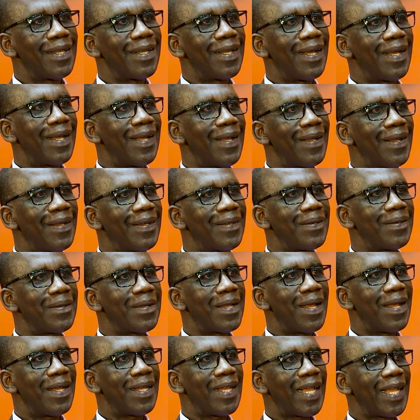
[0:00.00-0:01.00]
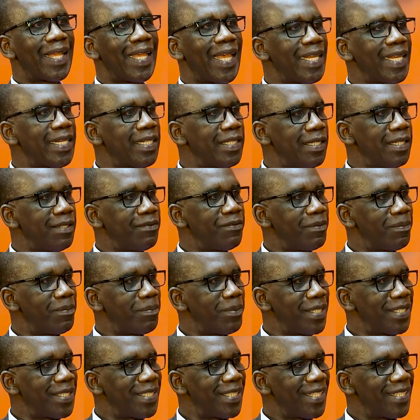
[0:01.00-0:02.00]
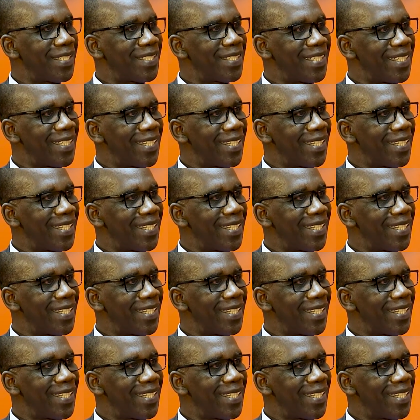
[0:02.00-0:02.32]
a candidate for presidency.